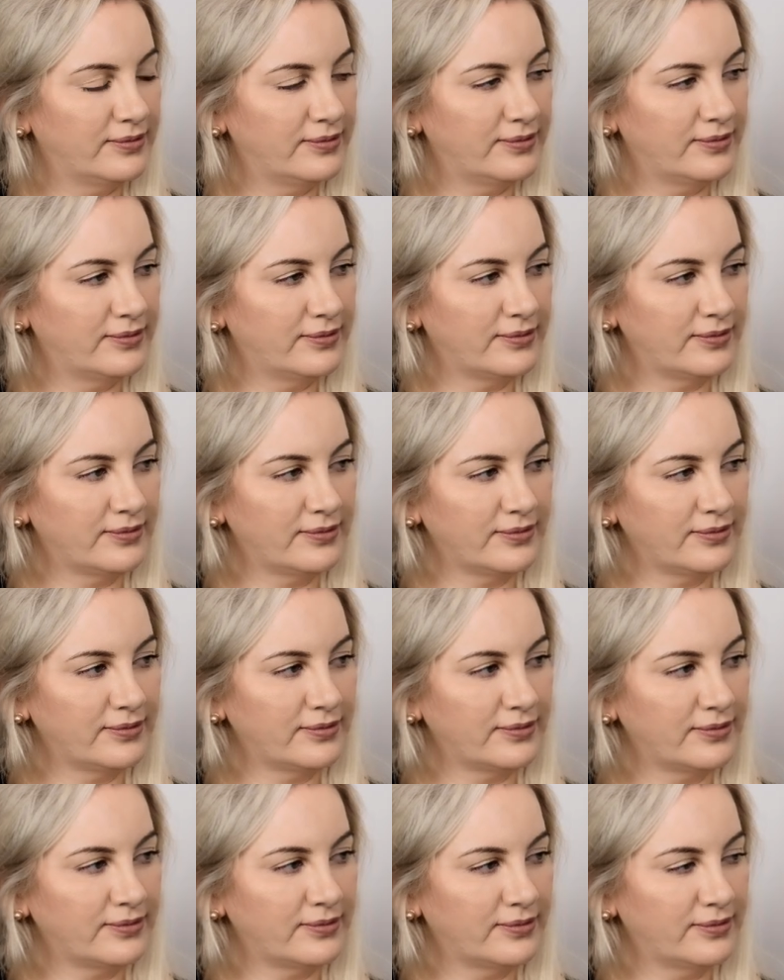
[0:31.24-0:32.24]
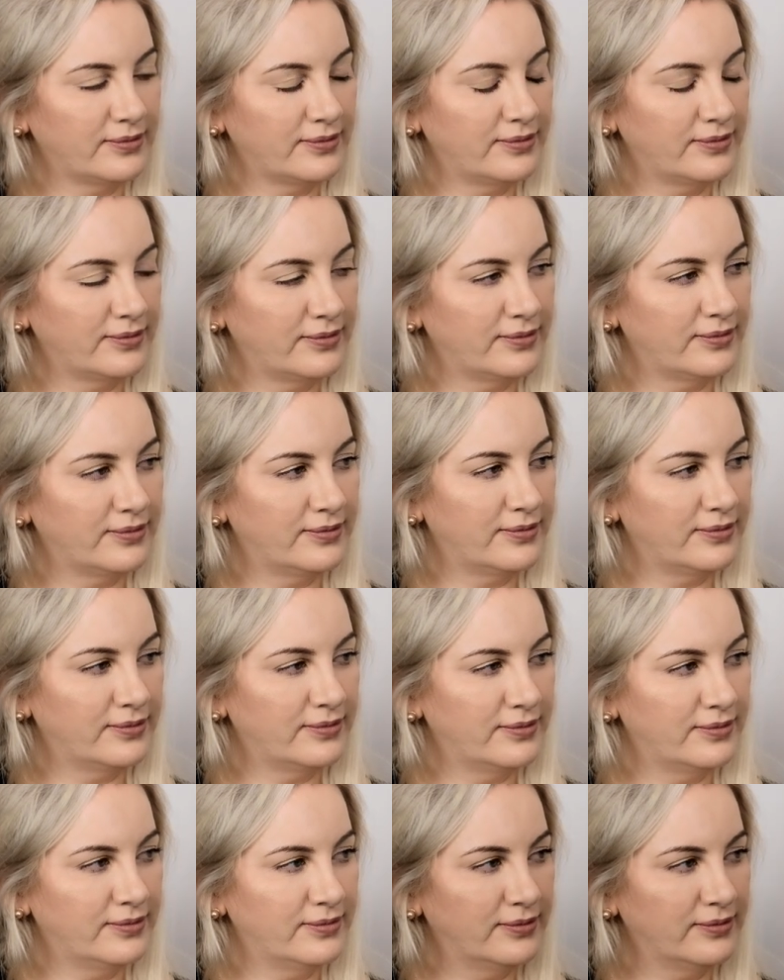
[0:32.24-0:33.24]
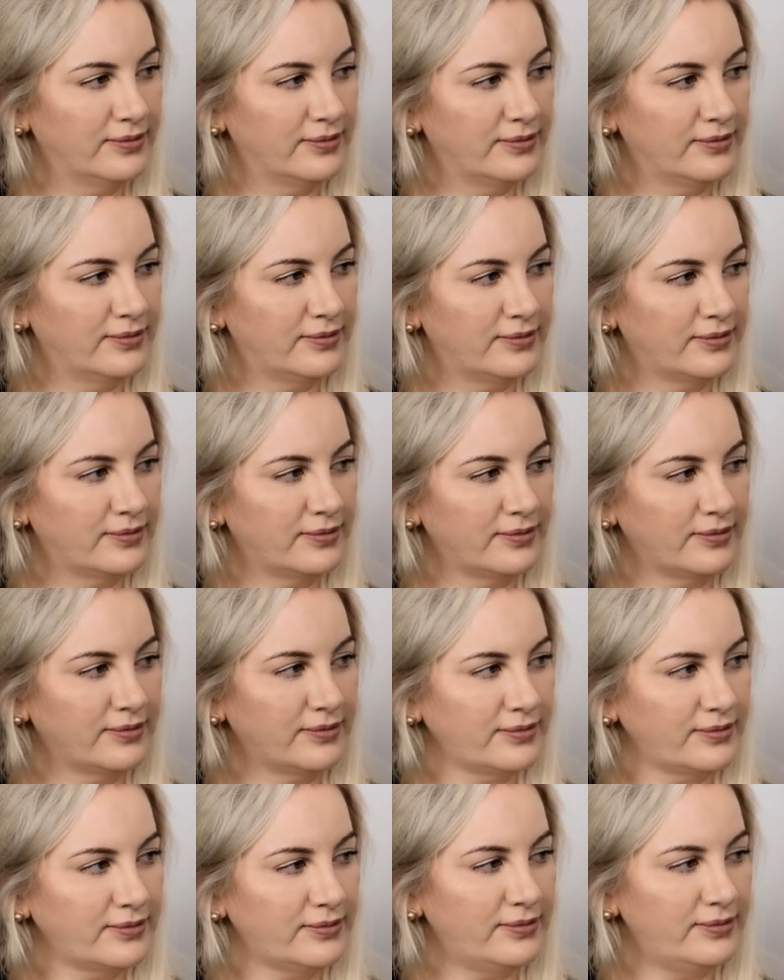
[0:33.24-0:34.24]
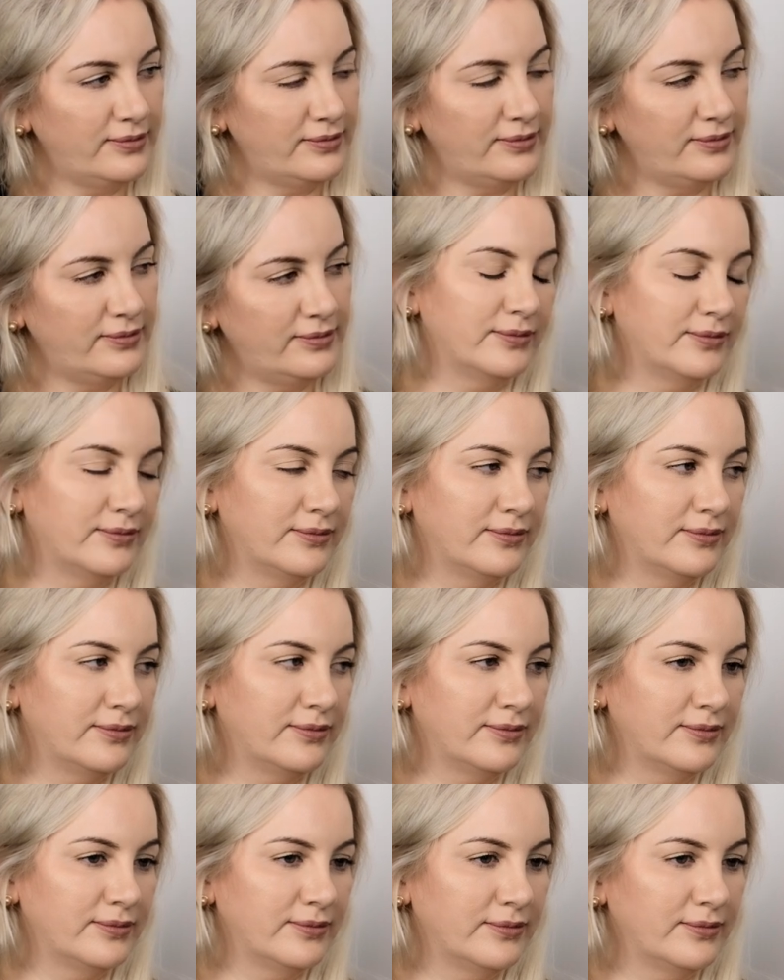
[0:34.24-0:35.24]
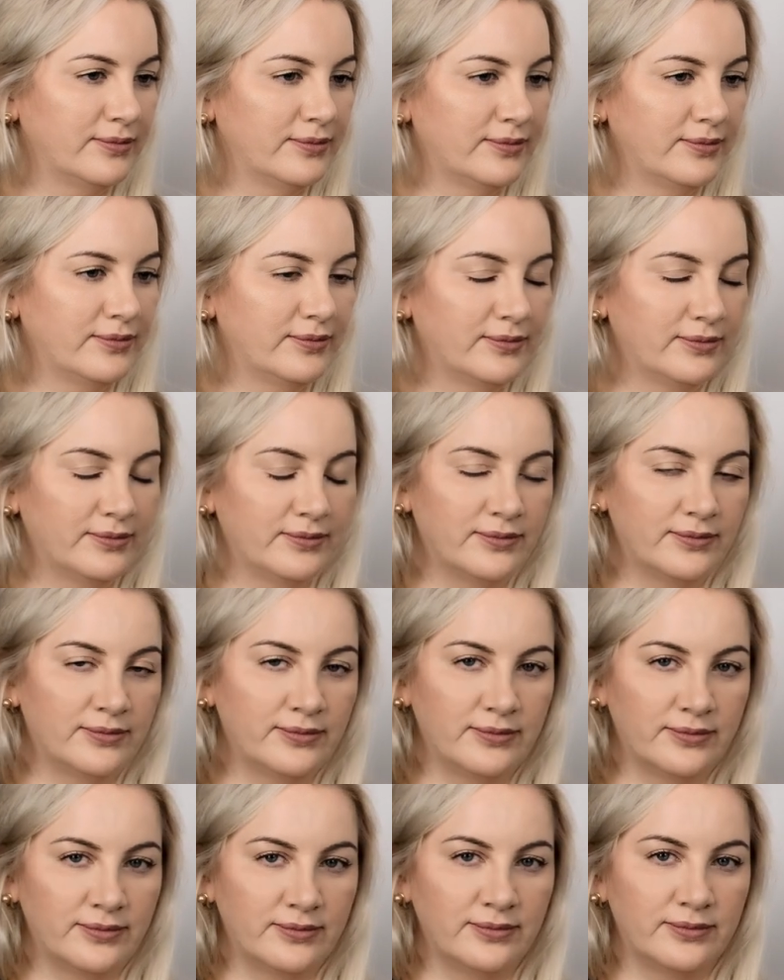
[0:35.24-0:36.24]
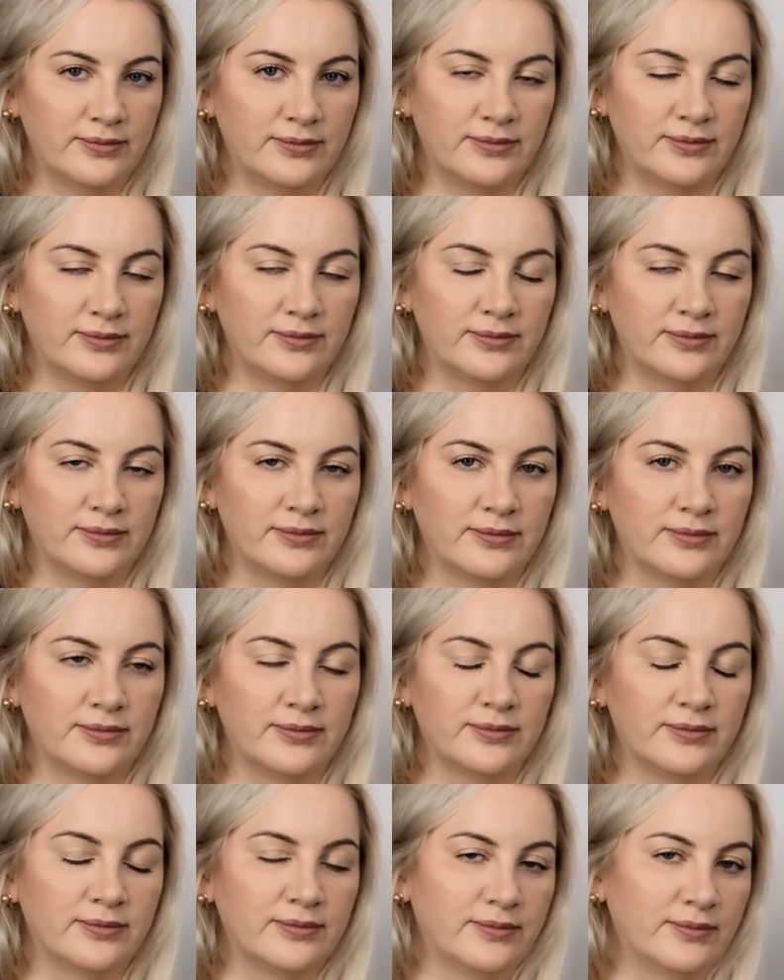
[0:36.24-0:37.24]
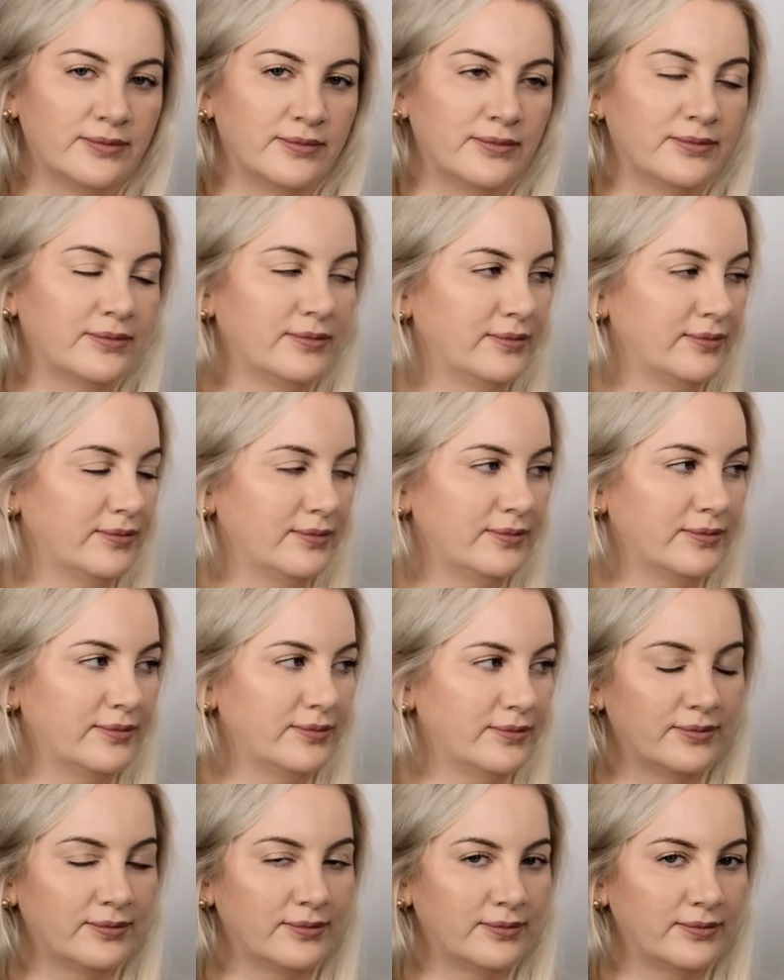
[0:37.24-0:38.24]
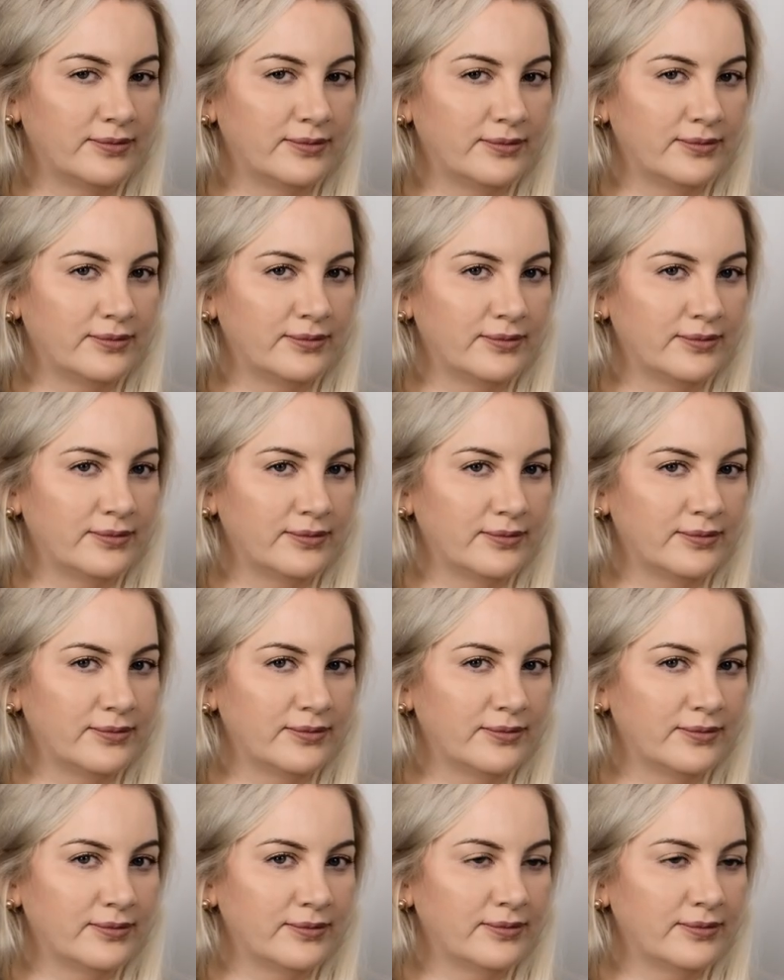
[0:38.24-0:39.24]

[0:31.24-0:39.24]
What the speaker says: The person shown says nothing.